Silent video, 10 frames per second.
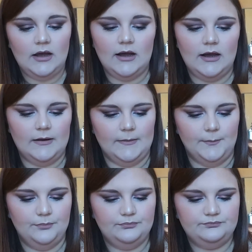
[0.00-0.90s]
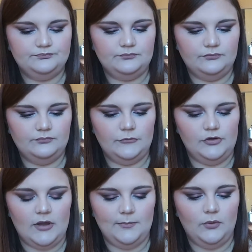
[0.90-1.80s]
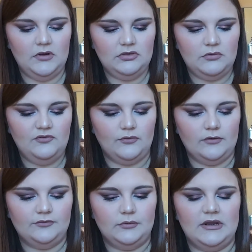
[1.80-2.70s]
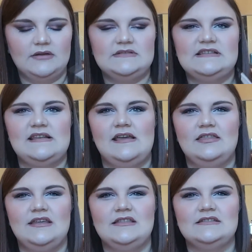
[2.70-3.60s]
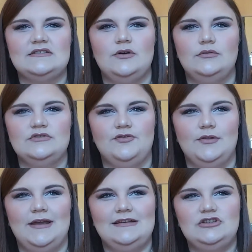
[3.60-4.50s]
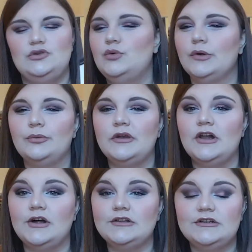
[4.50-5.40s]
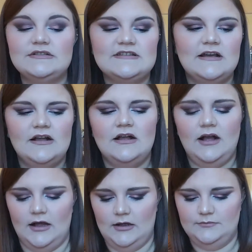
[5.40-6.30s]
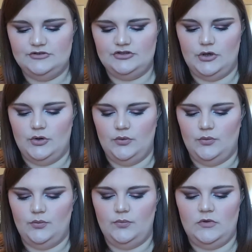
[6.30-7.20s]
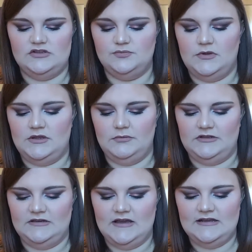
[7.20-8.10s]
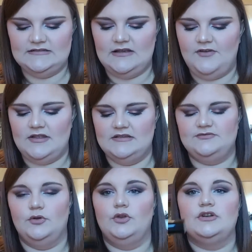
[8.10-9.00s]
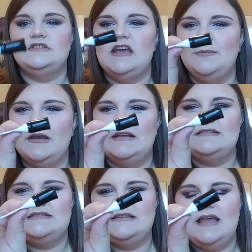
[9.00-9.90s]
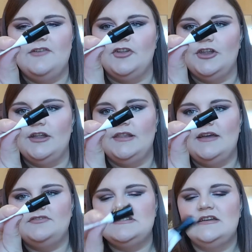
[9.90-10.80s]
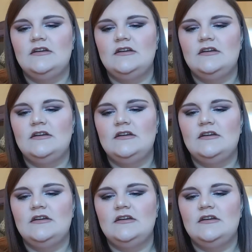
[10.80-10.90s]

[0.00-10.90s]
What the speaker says: You get 0.34 fluid ounces, and I think this goes for like $2 or $3. So it's really, really nice. I've had this for a long time, and I still have a lot left.